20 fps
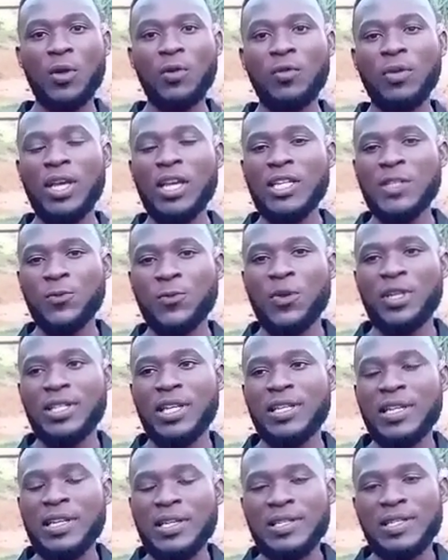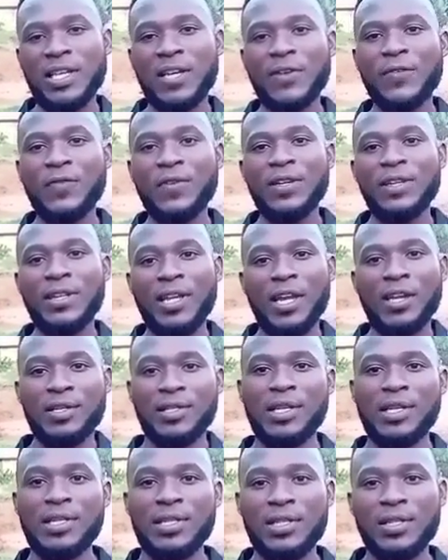expresses itself in a
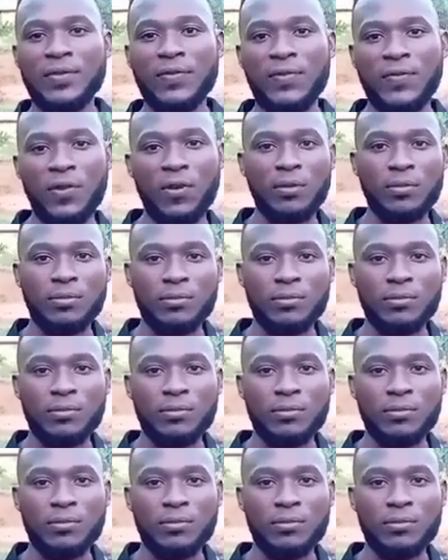recessive form.